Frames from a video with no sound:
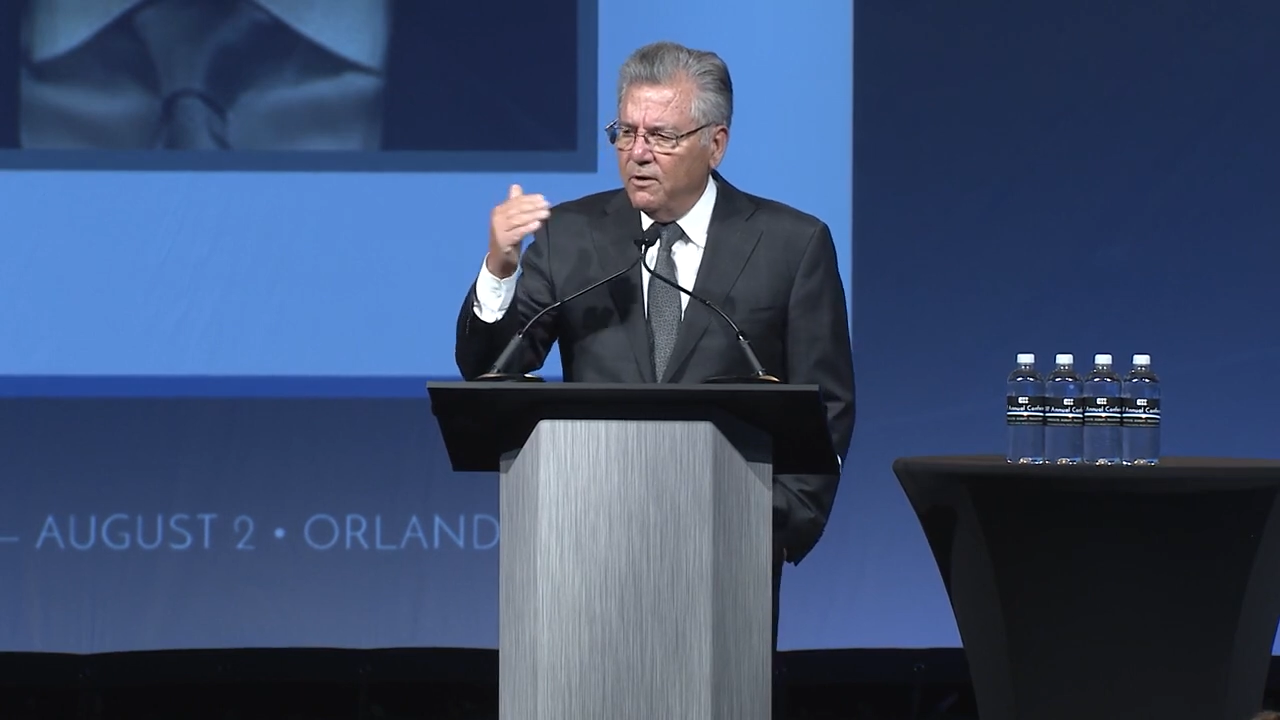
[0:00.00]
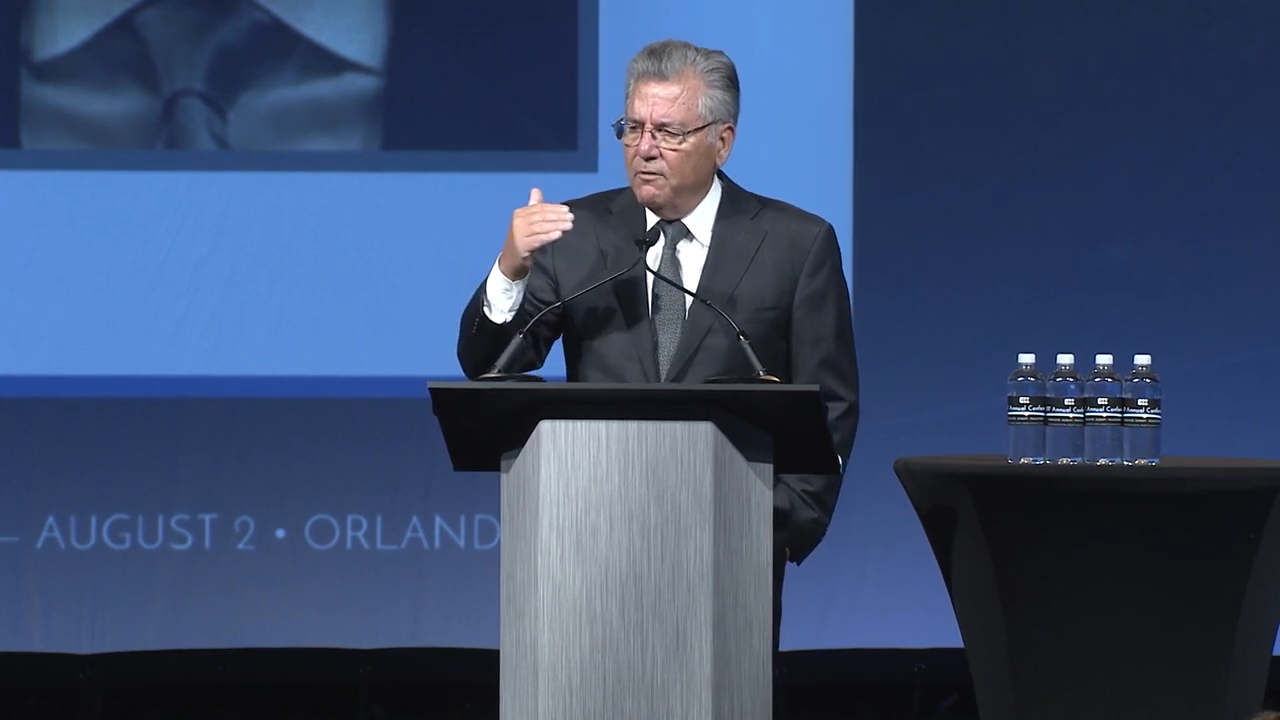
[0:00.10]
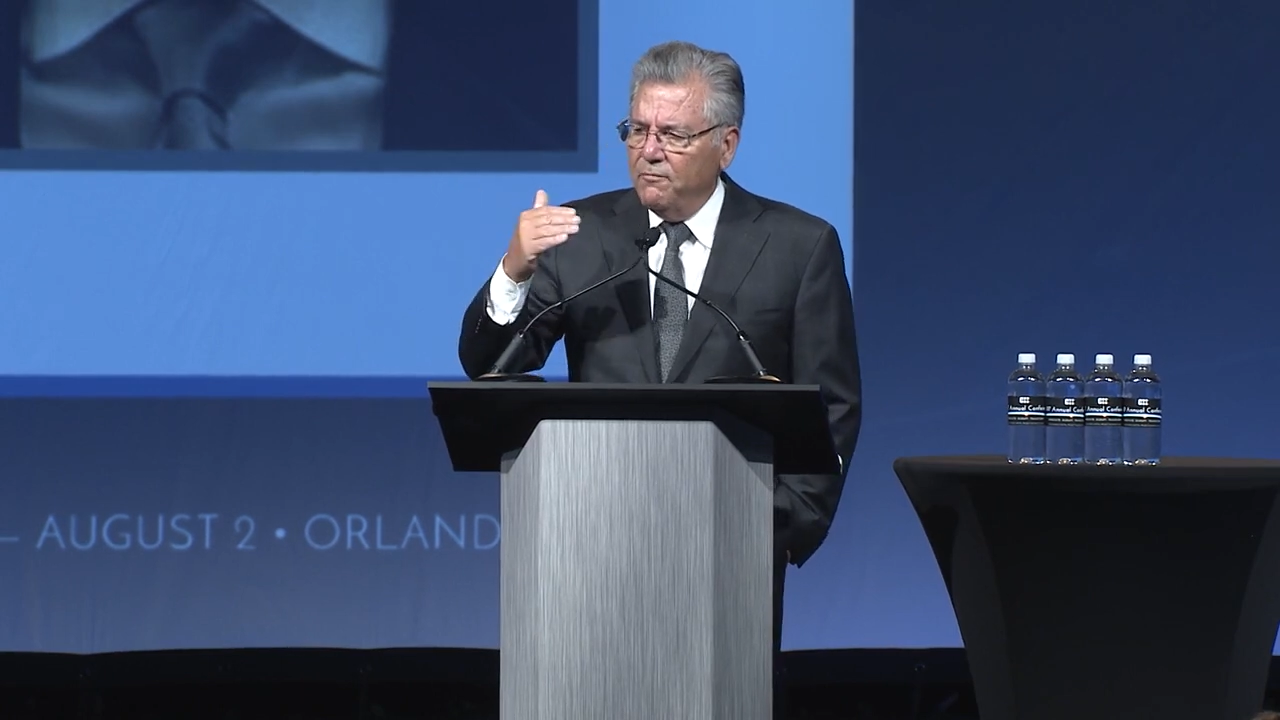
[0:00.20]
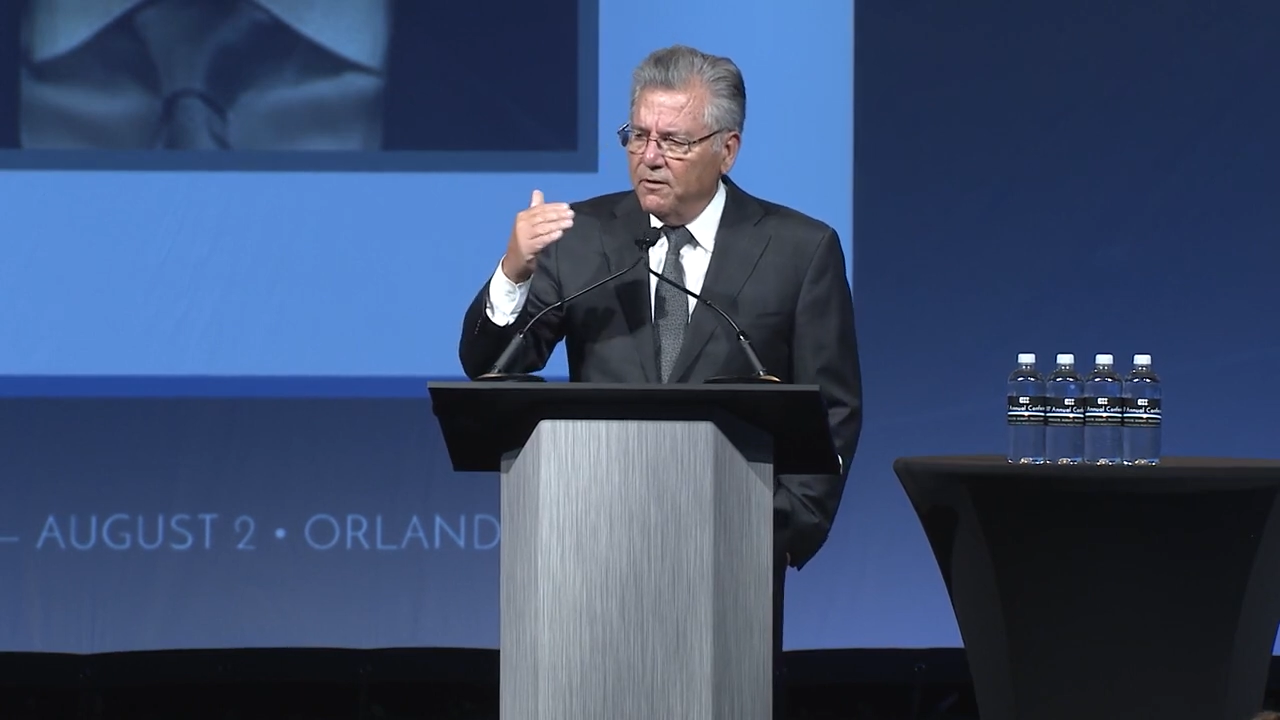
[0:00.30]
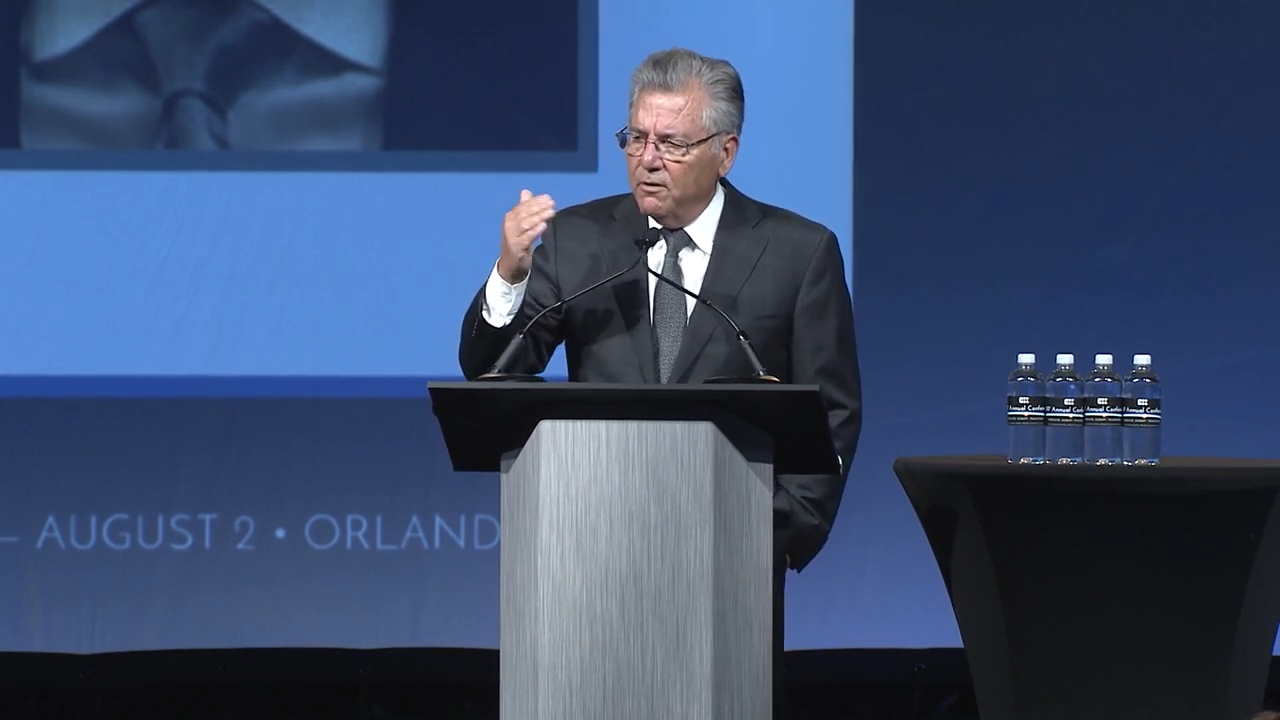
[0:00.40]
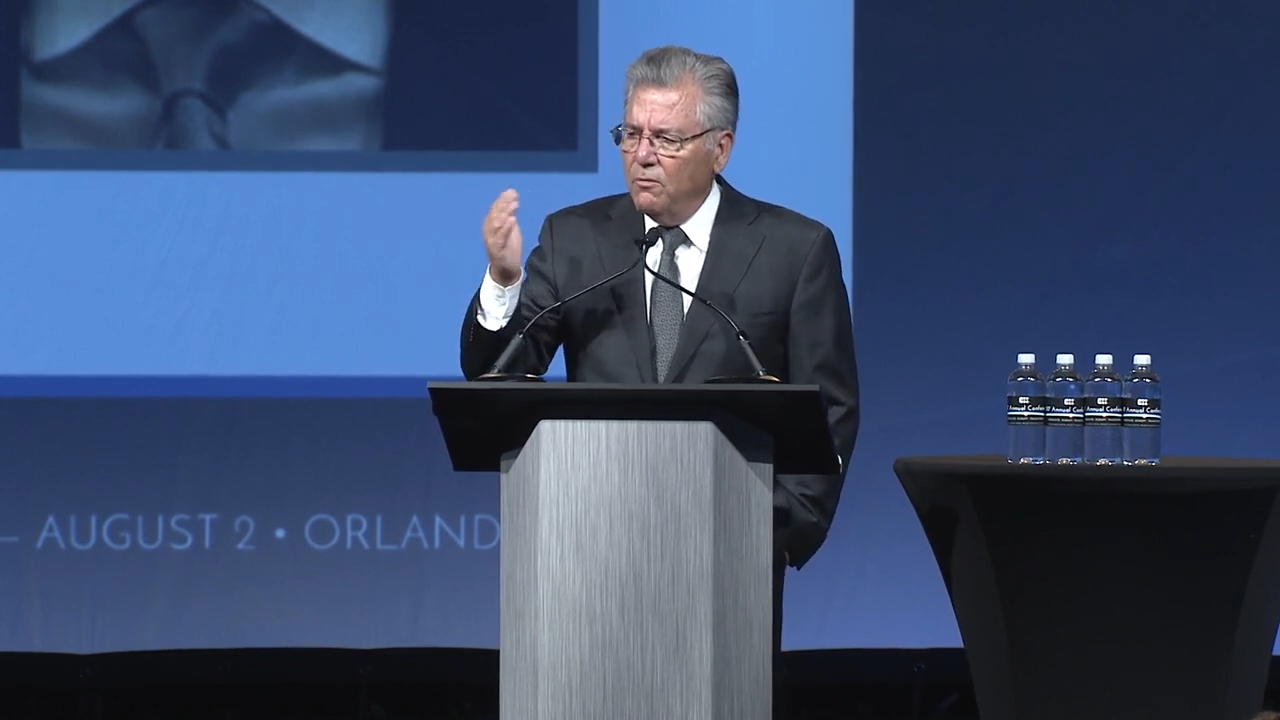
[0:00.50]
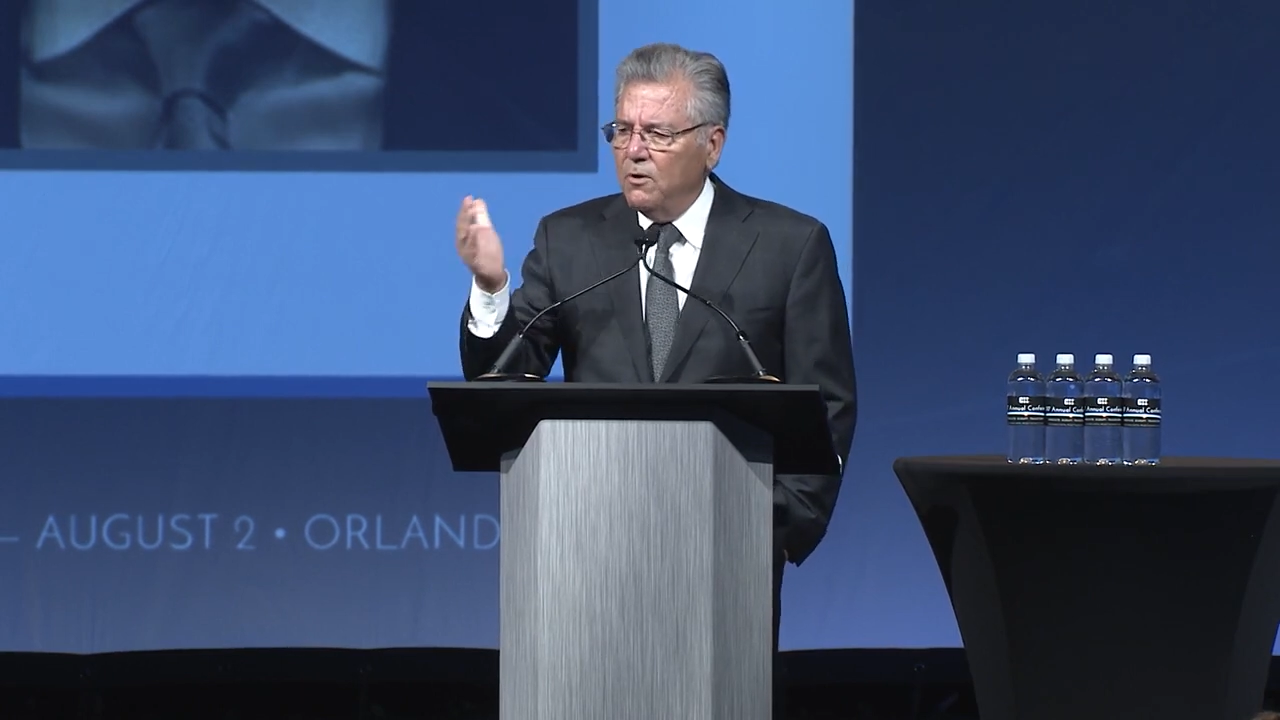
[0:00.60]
to figure out